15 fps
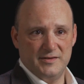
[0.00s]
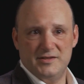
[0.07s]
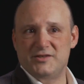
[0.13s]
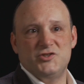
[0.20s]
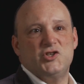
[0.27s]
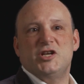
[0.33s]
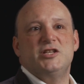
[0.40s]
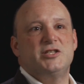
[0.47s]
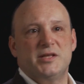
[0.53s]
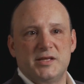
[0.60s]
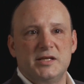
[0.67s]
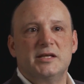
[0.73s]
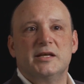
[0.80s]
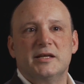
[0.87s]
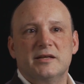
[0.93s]
Didn't change a
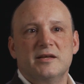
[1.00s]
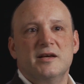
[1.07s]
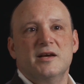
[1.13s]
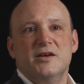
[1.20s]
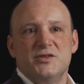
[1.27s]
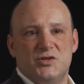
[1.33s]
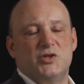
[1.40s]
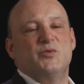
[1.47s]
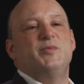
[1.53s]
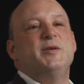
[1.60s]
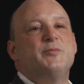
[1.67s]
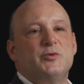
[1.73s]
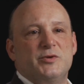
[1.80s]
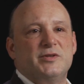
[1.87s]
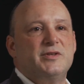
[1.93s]
thing. So the
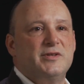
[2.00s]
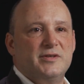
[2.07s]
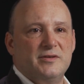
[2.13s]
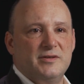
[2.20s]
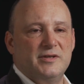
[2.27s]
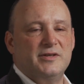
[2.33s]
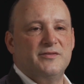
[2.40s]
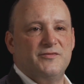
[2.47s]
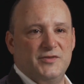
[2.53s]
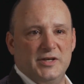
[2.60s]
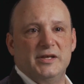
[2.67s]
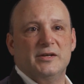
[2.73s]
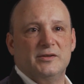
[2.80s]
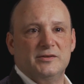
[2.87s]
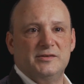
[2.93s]
people in the
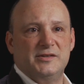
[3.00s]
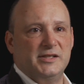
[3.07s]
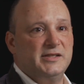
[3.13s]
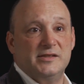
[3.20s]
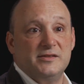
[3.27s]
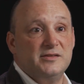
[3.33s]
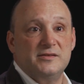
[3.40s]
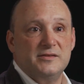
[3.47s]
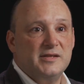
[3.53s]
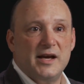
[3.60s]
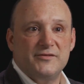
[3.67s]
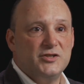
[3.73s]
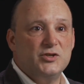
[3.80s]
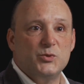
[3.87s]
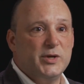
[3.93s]
field didn't
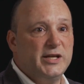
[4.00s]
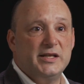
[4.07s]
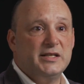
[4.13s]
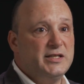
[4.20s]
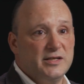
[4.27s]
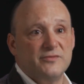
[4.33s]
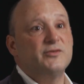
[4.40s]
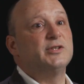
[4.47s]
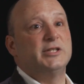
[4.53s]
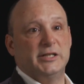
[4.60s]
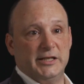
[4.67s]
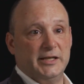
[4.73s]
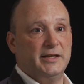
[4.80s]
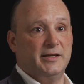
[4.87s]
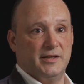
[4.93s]
have to do anything
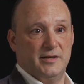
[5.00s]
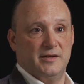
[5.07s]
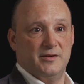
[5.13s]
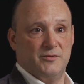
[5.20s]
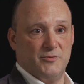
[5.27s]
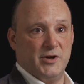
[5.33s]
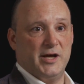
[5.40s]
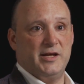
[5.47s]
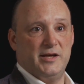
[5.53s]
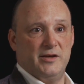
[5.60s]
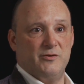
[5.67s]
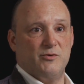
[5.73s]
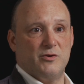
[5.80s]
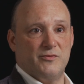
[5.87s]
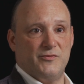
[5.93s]
differently, right?
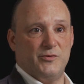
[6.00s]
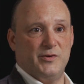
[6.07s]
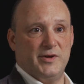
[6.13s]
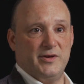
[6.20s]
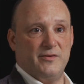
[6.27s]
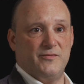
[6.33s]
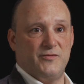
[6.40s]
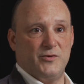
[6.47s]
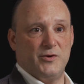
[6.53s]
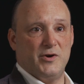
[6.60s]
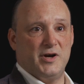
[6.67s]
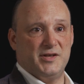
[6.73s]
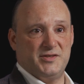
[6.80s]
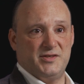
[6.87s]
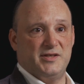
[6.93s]
In order
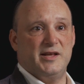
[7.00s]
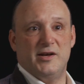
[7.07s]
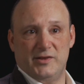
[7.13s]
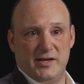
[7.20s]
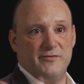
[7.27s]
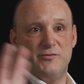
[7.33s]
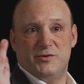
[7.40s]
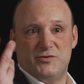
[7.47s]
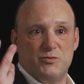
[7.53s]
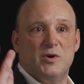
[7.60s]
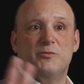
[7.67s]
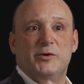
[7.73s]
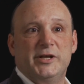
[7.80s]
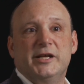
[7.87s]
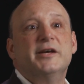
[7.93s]
for us to now leverage
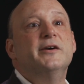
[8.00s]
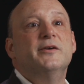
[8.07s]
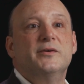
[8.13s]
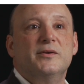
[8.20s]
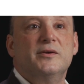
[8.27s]
what we know.